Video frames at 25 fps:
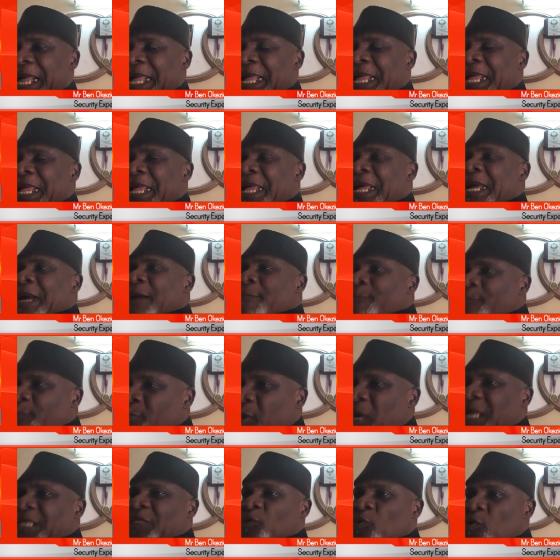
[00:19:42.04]
the car,
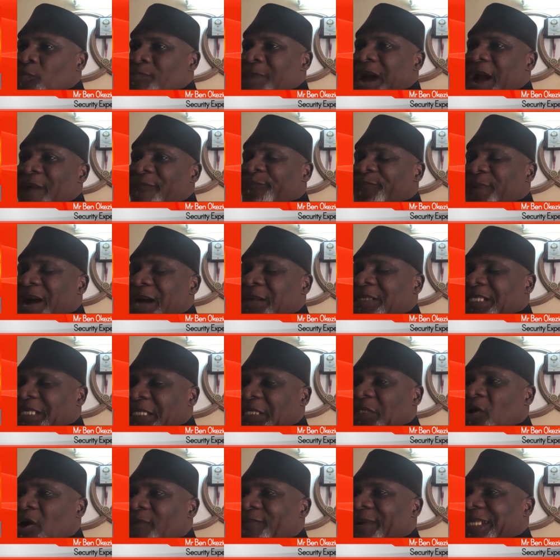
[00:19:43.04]
but the woman found,
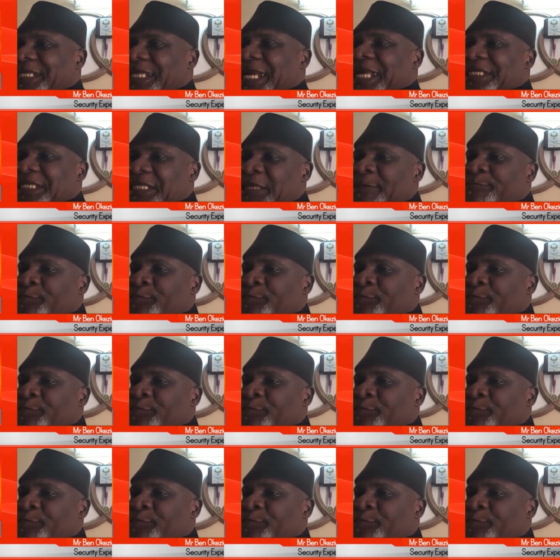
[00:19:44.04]
discovered that the